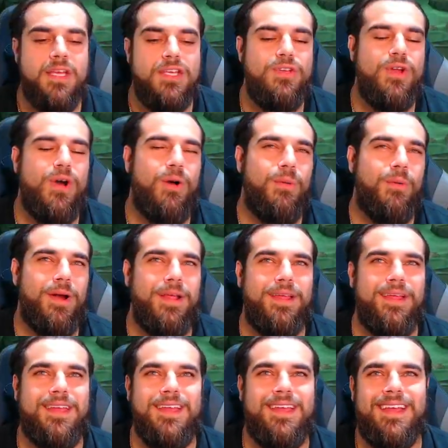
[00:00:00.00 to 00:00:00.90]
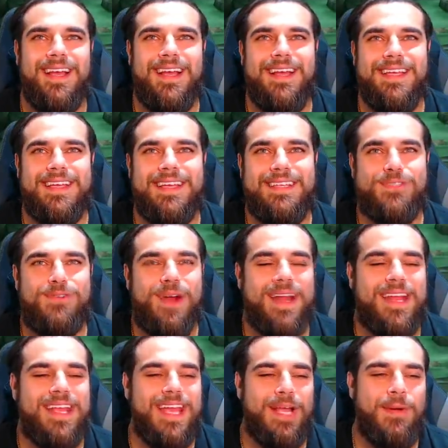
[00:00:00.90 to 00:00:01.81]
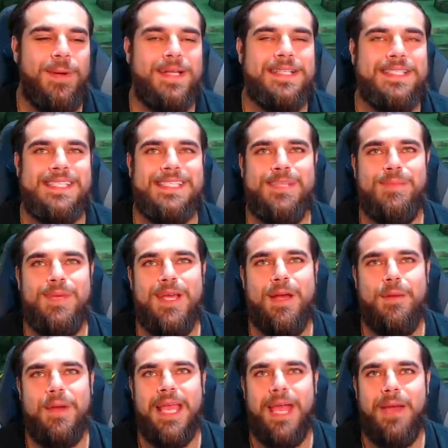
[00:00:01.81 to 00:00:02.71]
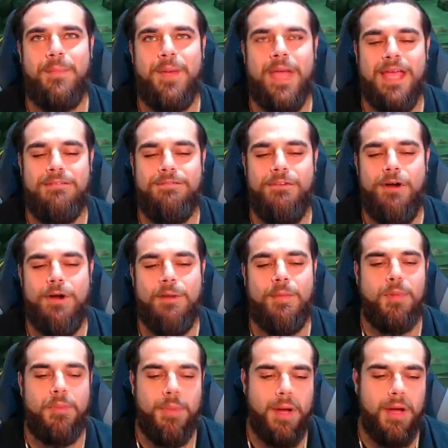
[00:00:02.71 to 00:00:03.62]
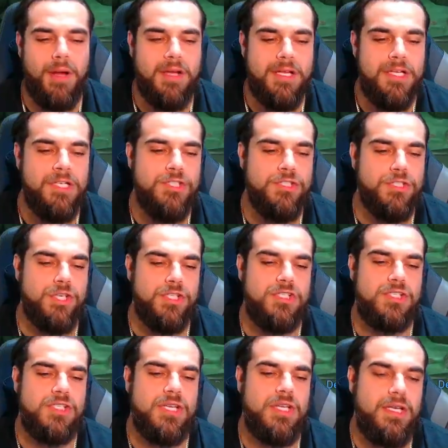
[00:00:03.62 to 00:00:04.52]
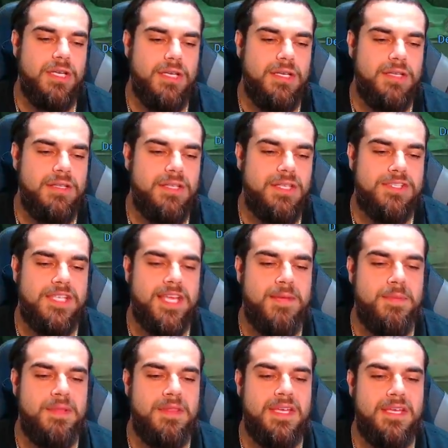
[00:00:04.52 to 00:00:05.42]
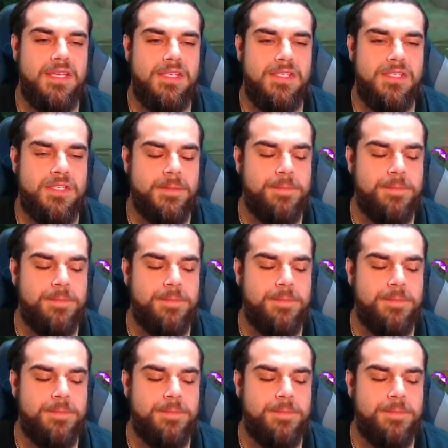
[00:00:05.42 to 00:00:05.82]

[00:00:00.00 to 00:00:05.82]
You don't really try to get Quintis to become a campaign farmer, but just in the scheme of things,